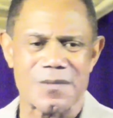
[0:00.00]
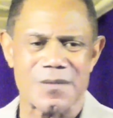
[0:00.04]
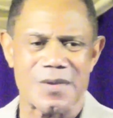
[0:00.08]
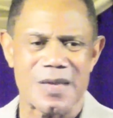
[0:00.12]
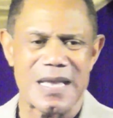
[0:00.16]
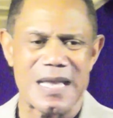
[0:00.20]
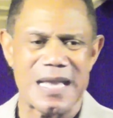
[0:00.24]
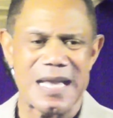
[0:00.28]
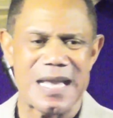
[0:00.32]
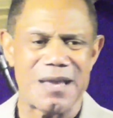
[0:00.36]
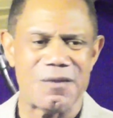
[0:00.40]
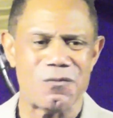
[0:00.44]

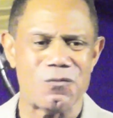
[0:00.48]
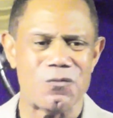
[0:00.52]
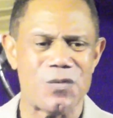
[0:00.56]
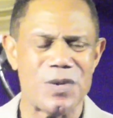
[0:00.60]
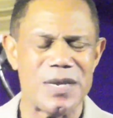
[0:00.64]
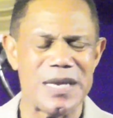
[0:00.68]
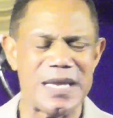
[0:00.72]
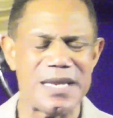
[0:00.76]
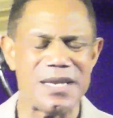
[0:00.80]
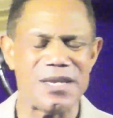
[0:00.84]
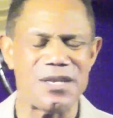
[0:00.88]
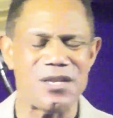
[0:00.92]
And
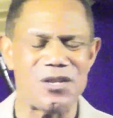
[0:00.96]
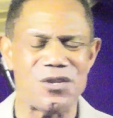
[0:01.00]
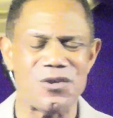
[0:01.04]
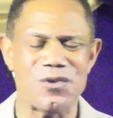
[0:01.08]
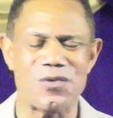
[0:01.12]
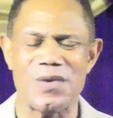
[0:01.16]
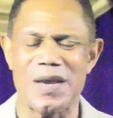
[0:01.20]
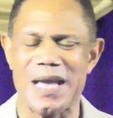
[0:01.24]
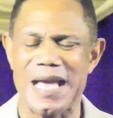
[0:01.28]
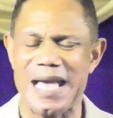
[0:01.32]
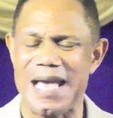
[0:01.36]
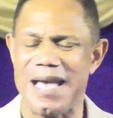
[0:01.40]
when
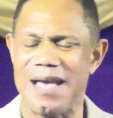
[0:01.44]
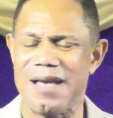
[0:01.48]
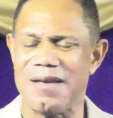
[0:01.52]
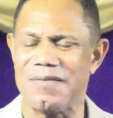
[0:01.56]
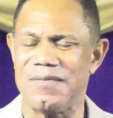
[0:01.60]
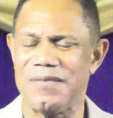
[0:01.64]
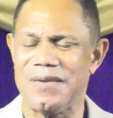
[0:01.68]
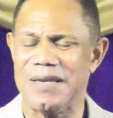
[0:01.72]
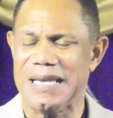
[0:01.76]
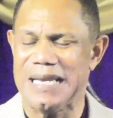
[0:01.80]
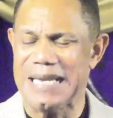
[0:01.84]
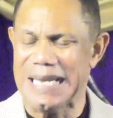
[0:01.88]
you
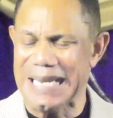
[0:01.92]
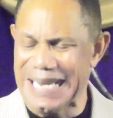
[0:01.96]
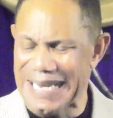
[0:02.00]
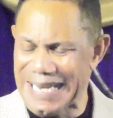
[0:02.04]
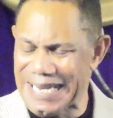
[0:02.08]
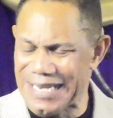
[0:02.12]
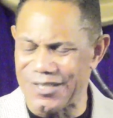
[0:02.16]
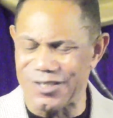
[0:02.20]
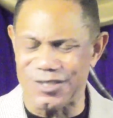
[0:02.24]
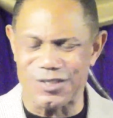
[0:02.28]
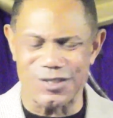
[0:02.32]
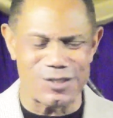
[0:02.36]
have
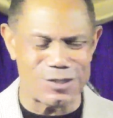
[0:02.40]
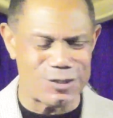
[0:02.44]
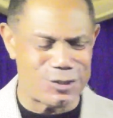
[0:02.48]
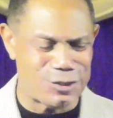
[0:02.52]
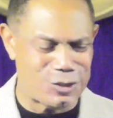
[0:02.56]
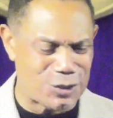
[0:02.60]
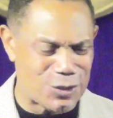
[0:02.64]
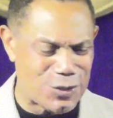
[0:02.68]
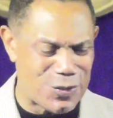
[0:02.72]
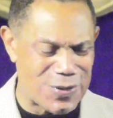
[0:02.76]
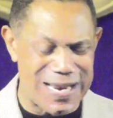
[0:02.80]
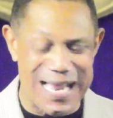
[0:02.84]
his
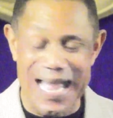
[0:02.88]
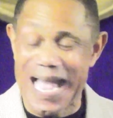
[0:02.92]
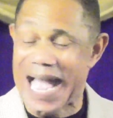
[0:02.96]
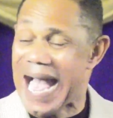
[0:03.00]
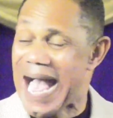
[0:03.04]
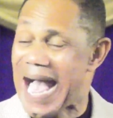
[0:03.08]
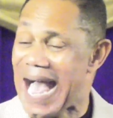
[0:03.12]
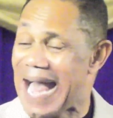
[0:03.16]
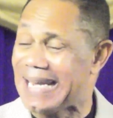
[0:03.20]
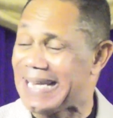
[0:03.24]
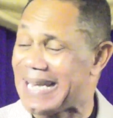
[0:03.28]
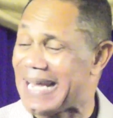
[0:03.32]
joy,
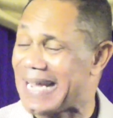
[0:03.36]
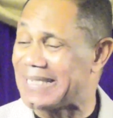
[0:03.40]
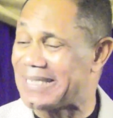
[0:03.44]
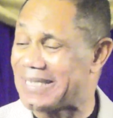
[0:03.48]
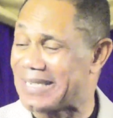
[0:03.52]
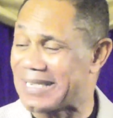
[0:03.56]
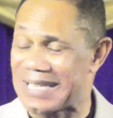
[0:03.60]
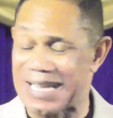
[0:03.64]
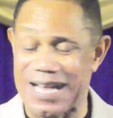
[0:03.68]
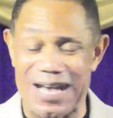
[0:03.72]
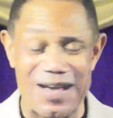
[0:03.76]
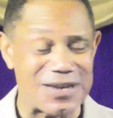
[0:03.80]
I like to
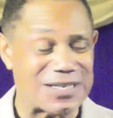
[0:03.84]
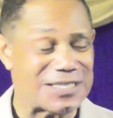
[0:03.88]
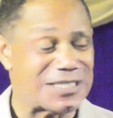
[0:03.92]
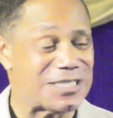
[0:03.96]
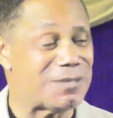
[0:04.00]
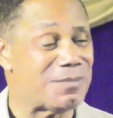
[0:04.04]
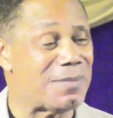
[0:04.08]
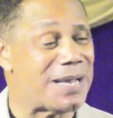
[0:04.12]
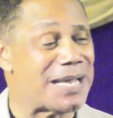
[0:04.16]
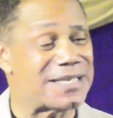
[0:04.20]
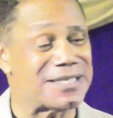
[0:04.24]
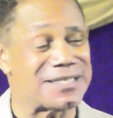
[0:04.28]
call it,
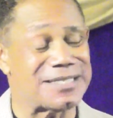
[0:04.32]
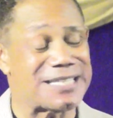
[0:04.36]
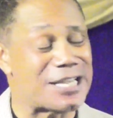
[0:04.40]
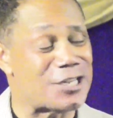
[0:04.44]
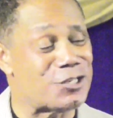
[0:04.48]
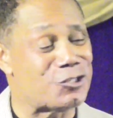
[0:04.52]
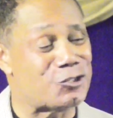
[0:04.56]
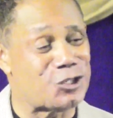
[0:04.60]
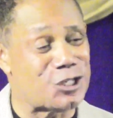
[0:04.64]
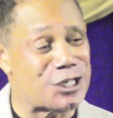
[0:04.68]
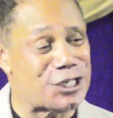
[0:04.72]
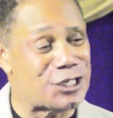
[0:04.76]
somebody say,
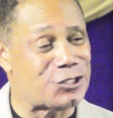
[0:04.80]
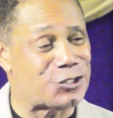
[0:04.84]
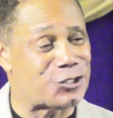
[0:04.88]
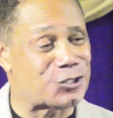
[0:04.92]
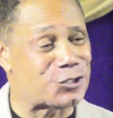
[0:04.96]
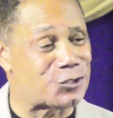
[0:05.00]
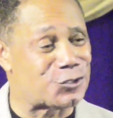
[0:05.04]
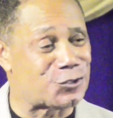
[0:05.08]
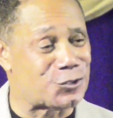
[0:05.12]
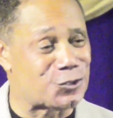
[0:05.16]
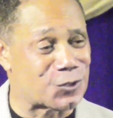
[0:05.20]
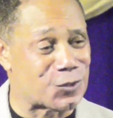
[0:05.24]

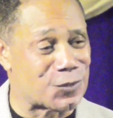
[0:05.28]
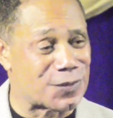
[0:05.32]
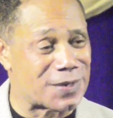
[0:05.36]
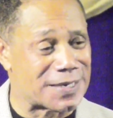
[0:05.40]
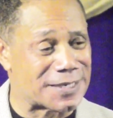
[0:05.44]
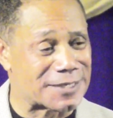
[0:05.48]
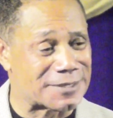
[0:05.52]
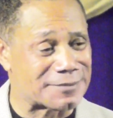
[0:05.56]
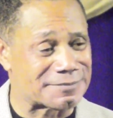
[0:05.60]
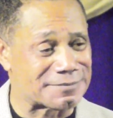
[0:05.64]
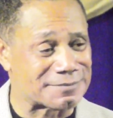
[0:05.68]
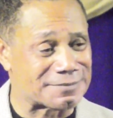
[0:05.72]
Jesus joy.
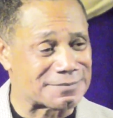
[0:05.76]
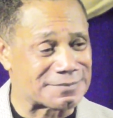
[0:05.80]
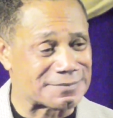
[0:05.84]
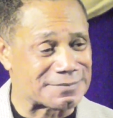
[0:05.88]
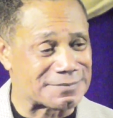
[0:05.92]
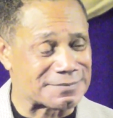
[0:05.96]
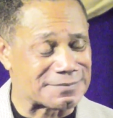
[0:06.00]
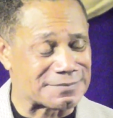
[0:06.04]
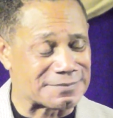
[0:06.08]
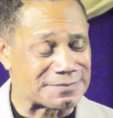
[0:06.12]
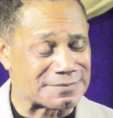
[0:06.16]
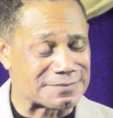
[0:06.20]

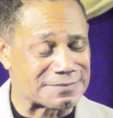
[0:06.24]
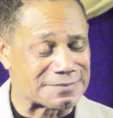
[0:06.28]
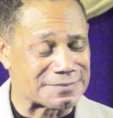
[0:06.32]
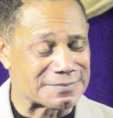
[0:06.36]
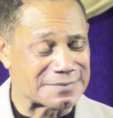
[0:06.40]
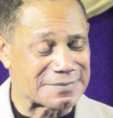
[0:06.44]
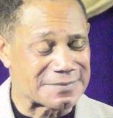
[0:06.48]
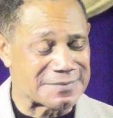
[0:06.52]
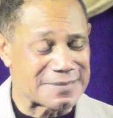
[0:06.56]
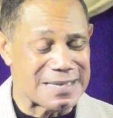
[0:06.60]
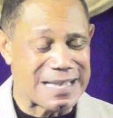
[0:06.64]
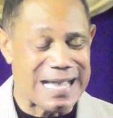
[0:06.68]
Jesus
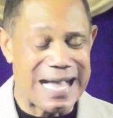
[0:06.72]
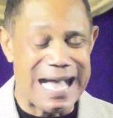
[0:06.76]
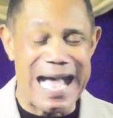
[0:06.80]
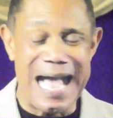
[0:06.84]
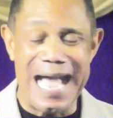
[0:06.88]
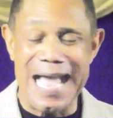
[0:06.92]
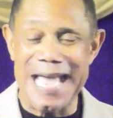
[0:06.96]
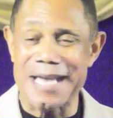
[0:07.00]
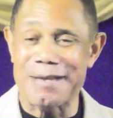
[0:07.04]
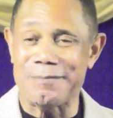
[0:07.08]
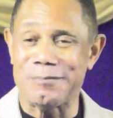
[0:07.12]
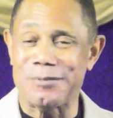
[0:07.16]
joy.
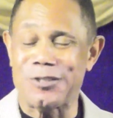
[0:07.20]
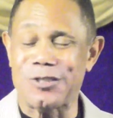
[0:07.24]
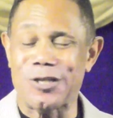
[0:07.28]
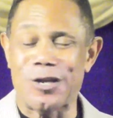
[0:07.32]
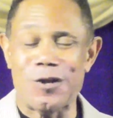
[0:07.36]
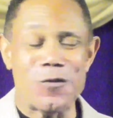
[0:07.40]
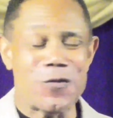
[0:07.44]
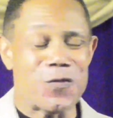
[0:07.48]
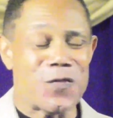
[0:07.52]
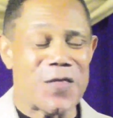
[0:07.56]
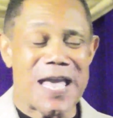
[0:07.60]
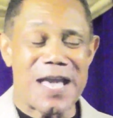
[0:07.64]
I am
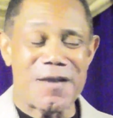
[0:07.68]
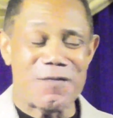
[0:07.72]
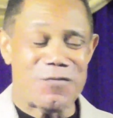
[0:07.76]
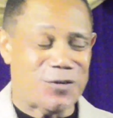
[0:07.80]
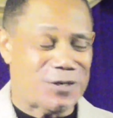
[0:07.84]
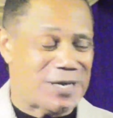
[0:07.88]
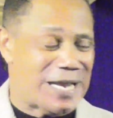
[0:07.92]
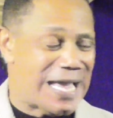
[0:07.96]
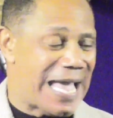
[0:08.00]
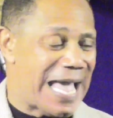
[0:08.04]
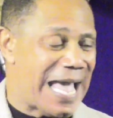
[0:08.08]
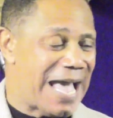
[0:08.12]
so thankful
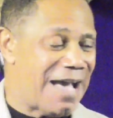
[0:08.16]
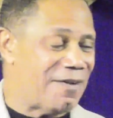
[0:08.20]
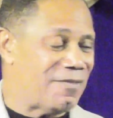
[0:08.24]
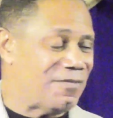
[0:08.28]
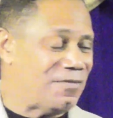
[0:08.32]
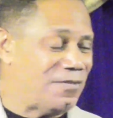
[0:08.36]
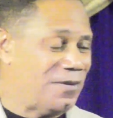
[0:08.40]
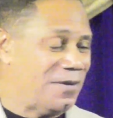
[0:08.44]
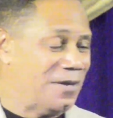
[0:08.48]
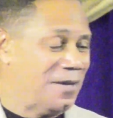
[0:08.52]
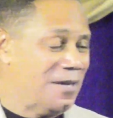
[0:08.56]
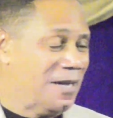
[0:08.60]
to
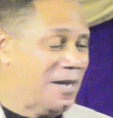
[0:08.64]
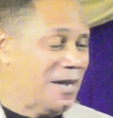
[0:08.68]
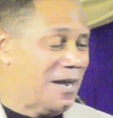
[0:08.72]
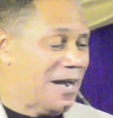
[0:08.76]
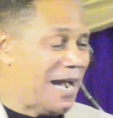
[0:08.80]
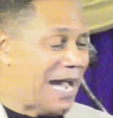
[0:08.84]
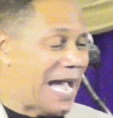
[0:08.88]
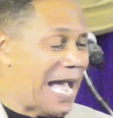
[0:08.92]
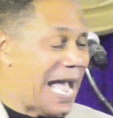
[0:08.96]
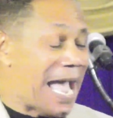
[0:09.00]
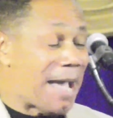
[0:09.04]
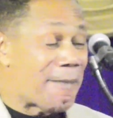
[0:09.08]
have
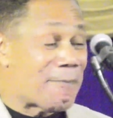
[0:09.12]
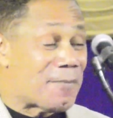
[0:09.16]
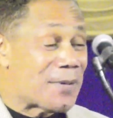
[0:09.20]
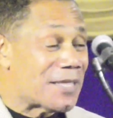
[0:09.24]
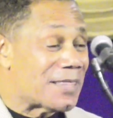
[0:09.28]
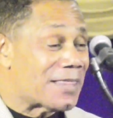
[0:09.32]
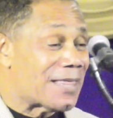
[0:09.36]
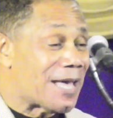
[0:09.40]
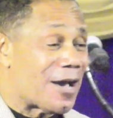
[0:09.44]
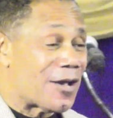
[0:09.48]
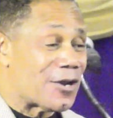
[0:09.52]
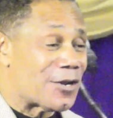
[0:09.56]
a happy
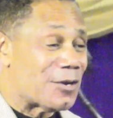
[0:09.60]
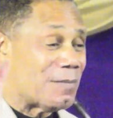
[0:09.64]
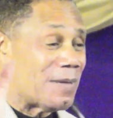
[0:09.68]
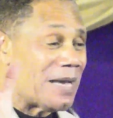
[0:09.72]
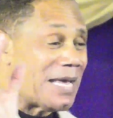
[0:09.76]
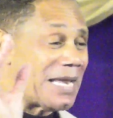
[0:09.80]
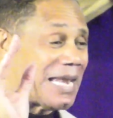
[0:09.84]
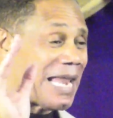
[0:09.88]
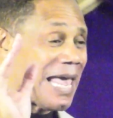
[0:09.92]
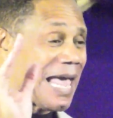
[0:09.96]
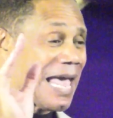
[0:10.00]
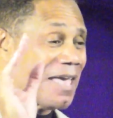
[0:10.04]
thought in my
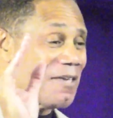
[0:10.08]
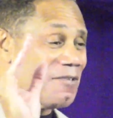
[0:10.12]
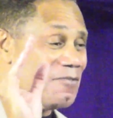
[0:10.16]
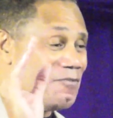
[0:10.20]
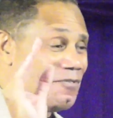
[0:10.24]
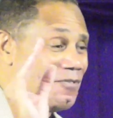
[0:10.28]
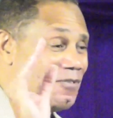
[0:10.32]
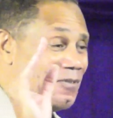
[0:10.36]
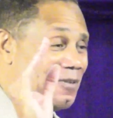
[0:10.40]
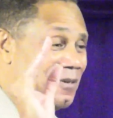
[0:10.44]
life.